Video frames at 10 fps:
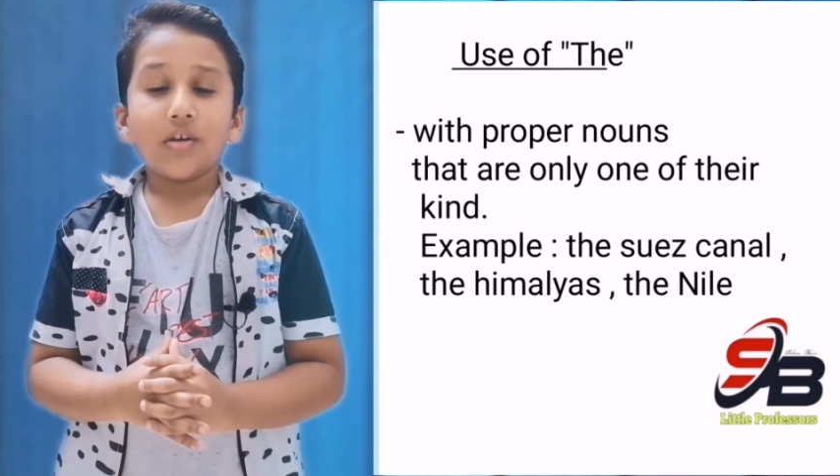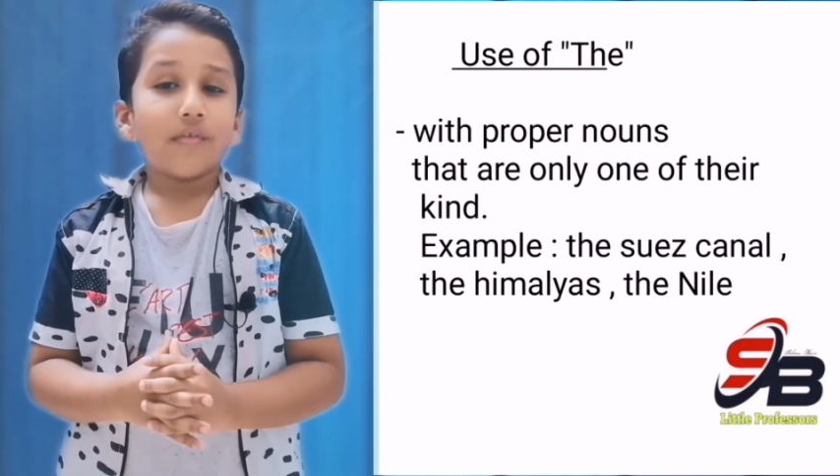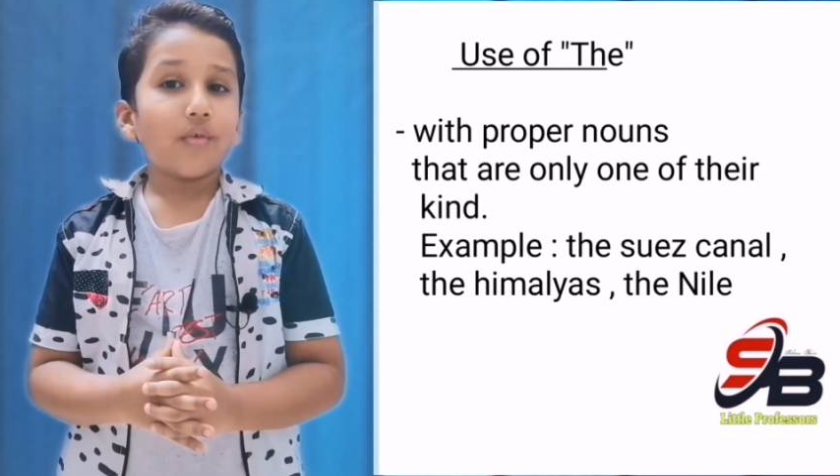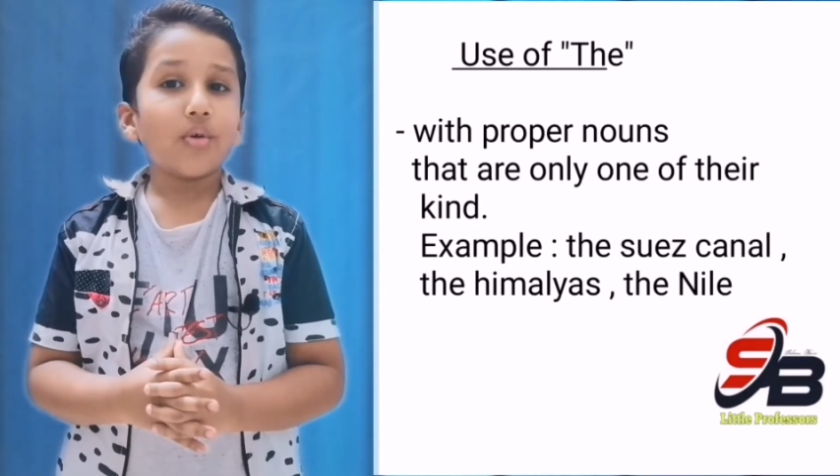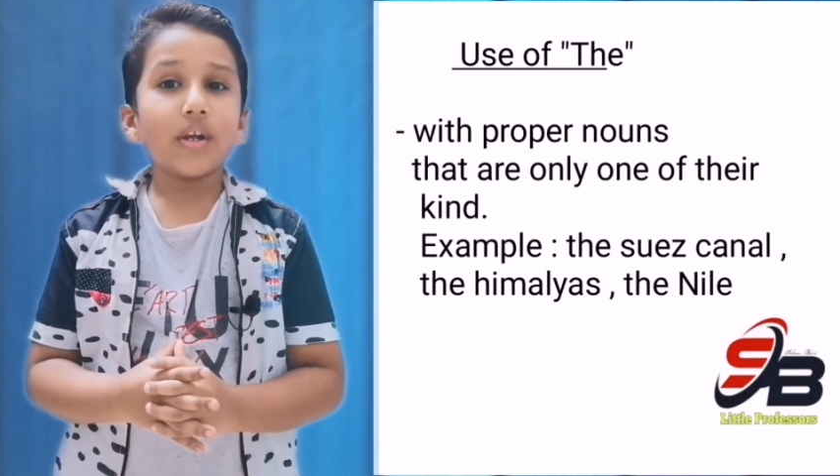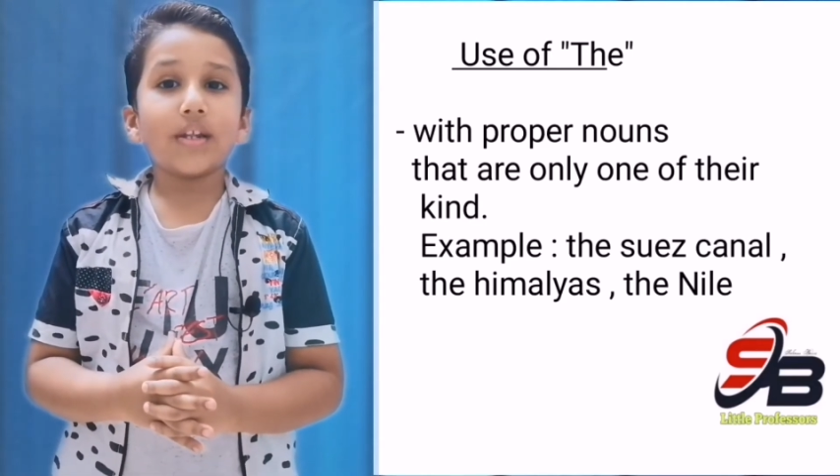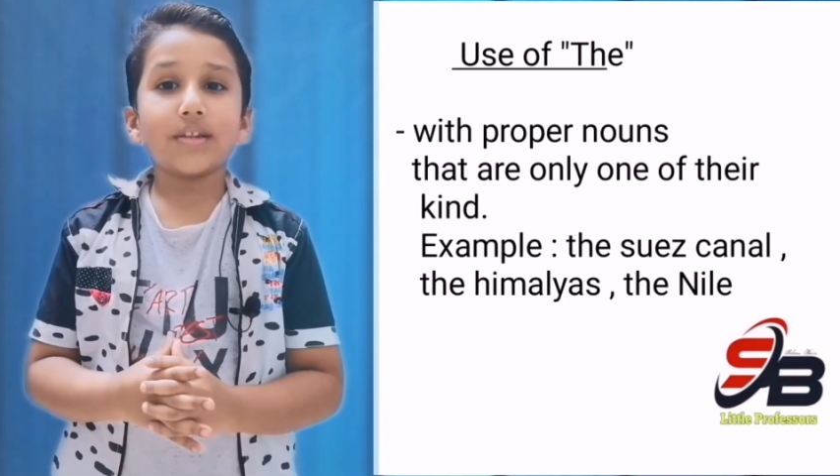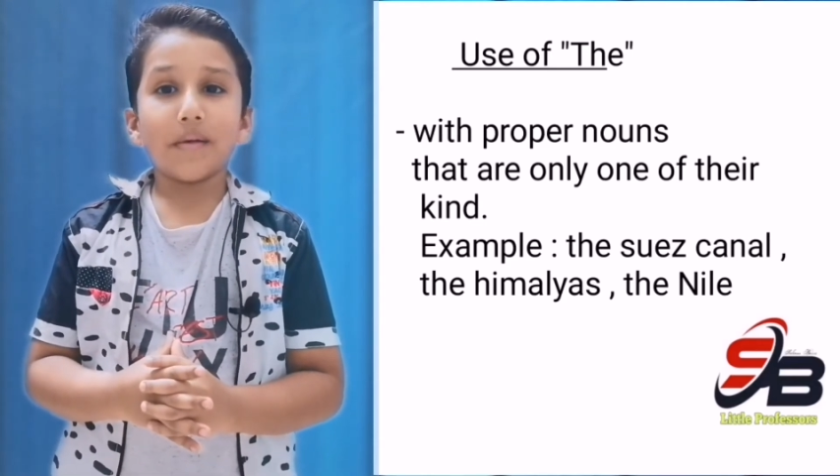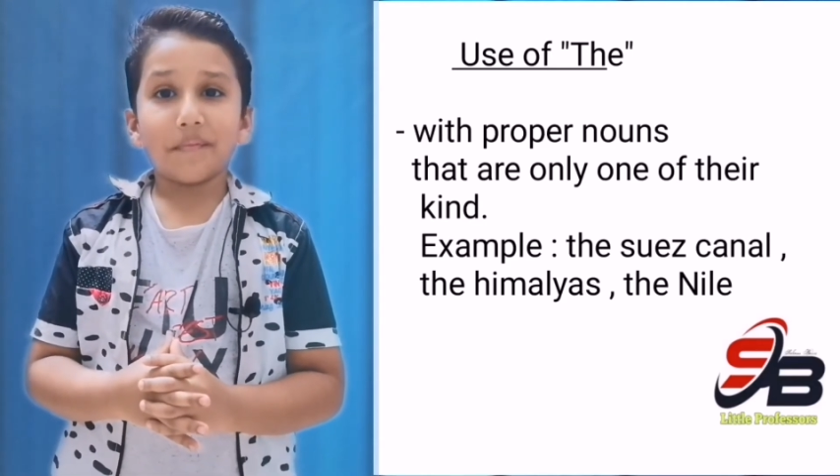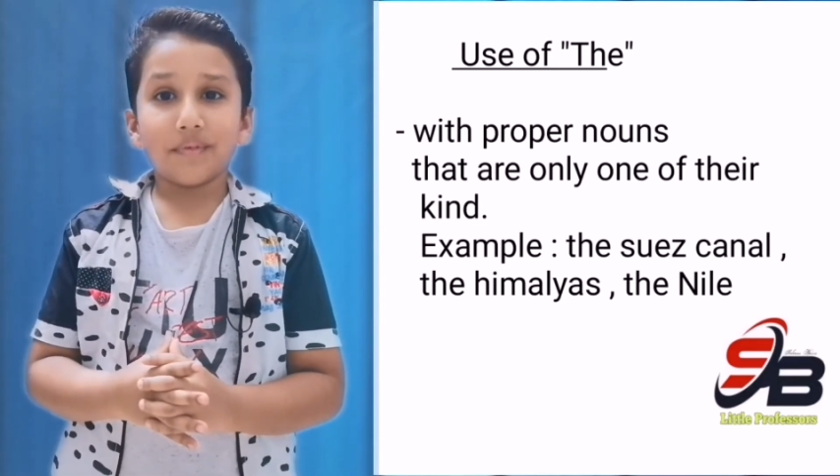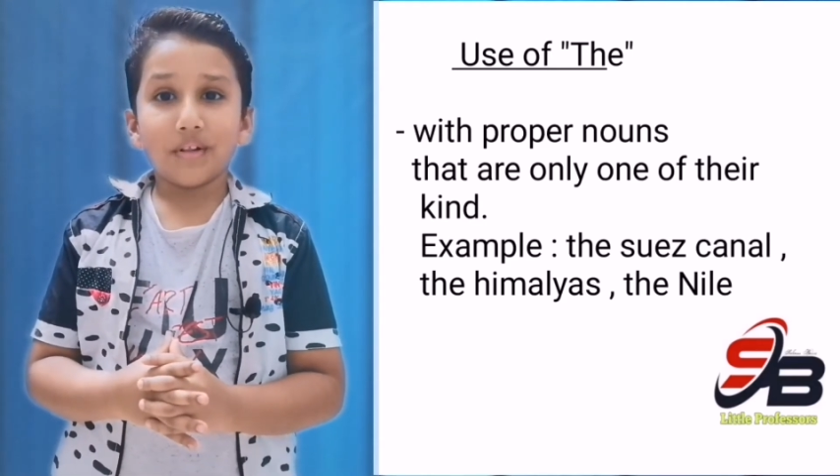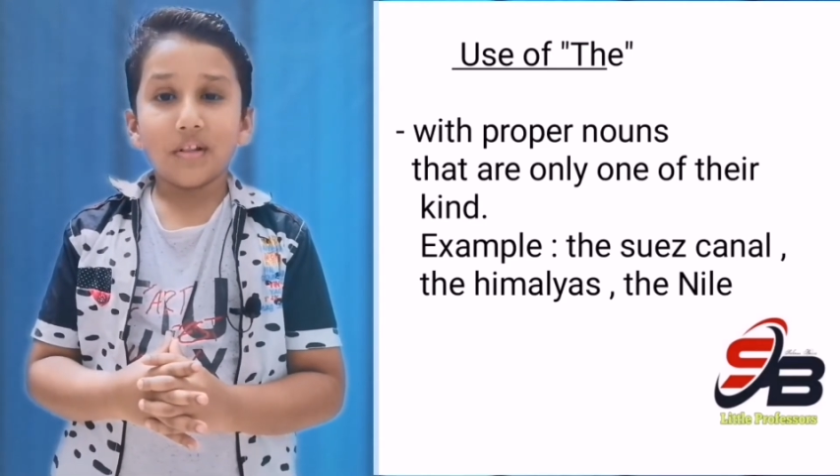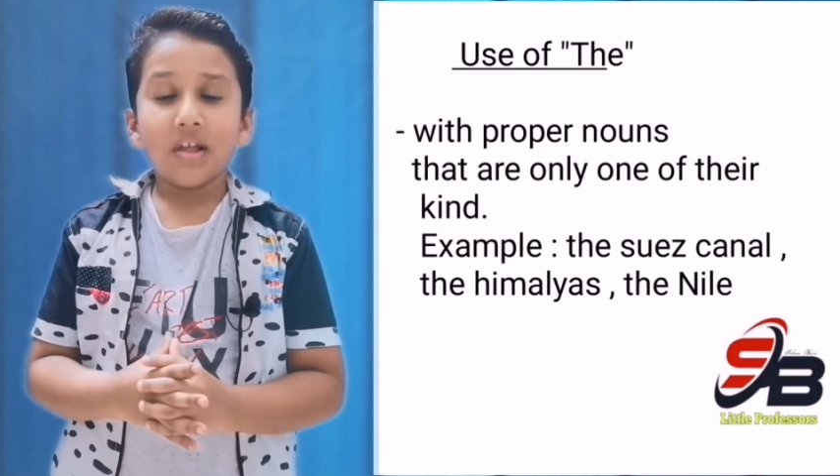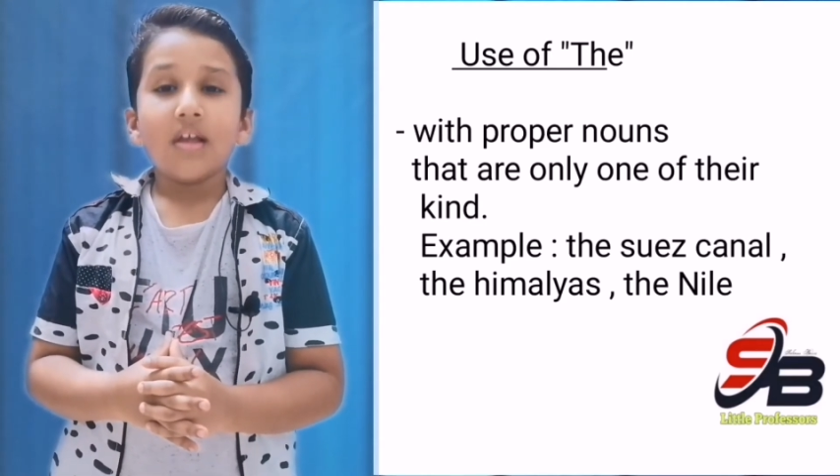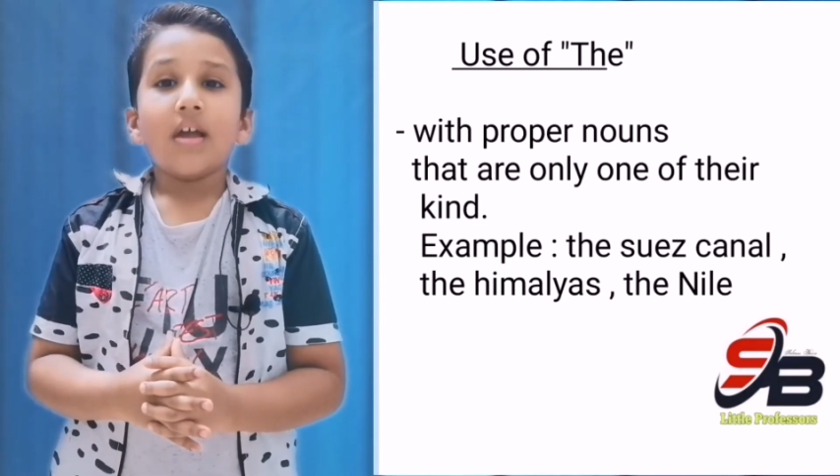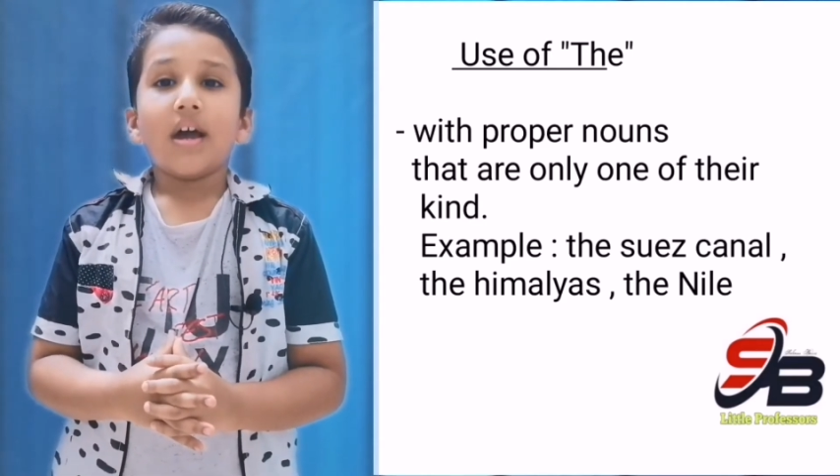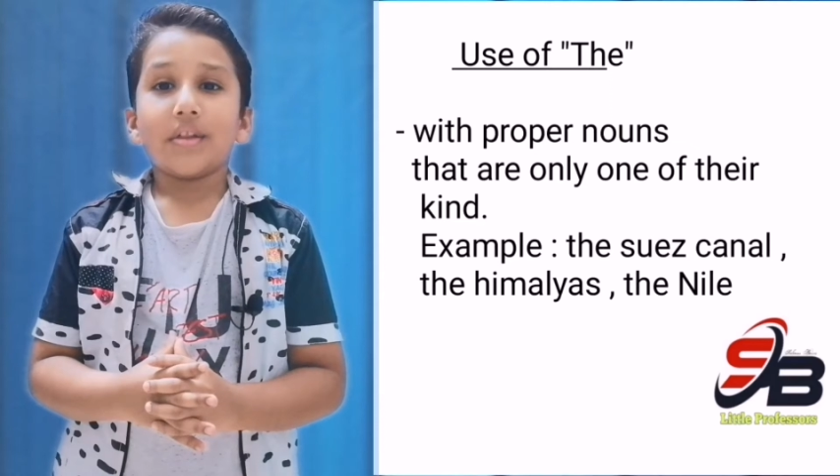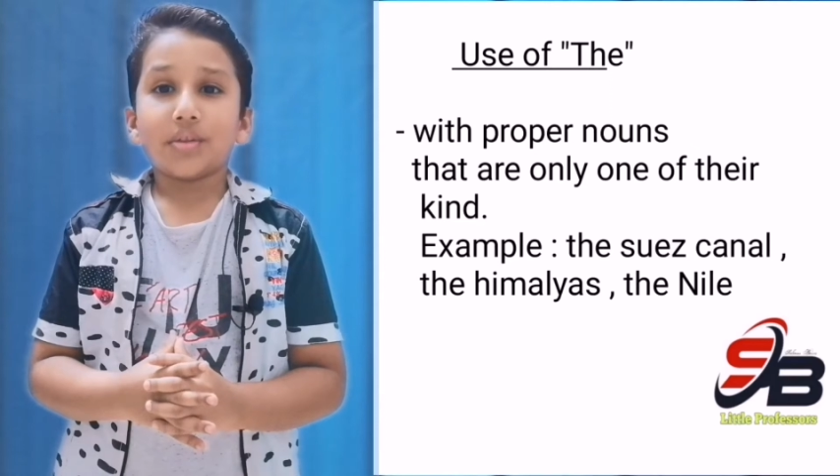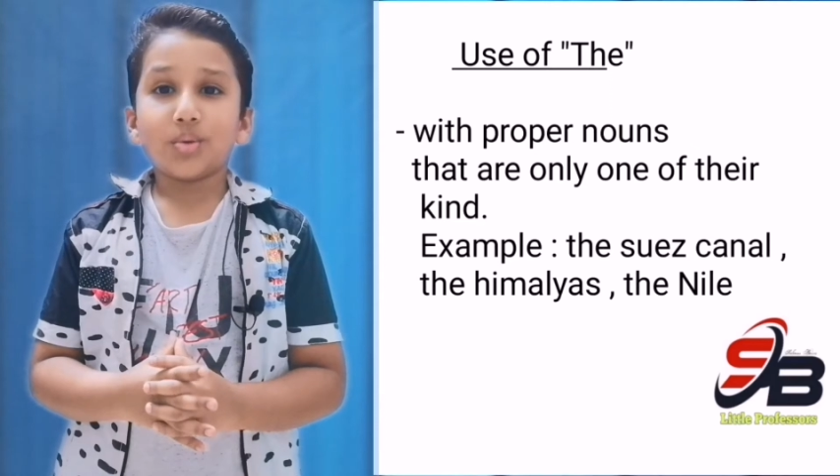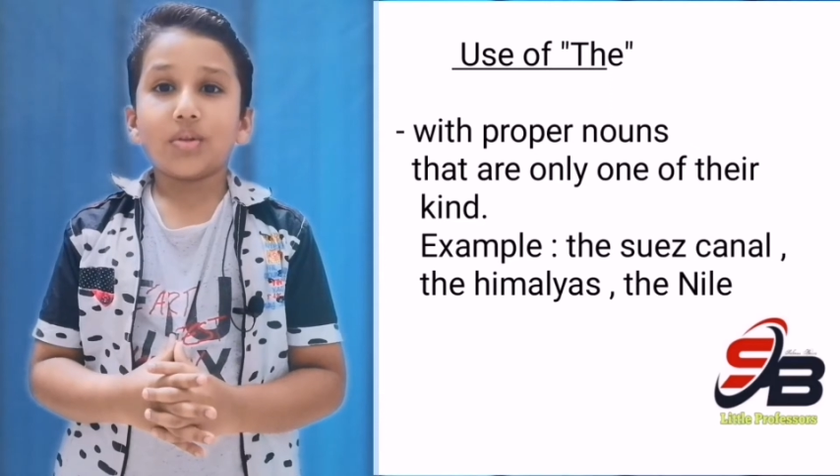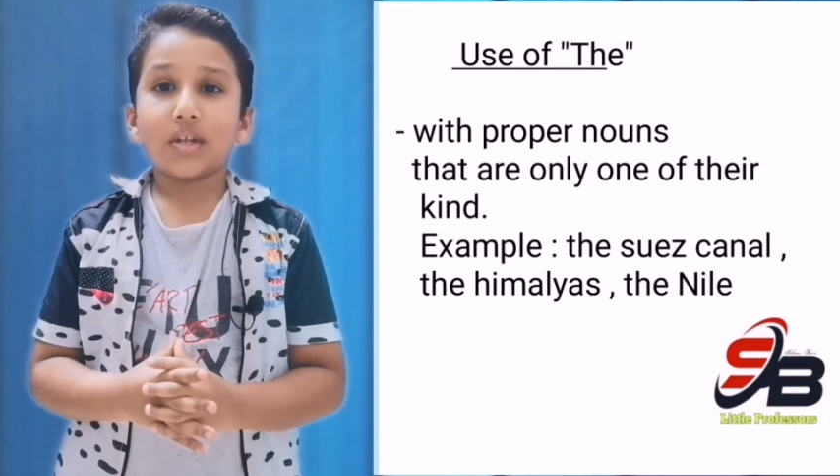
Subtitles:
For example, a Suez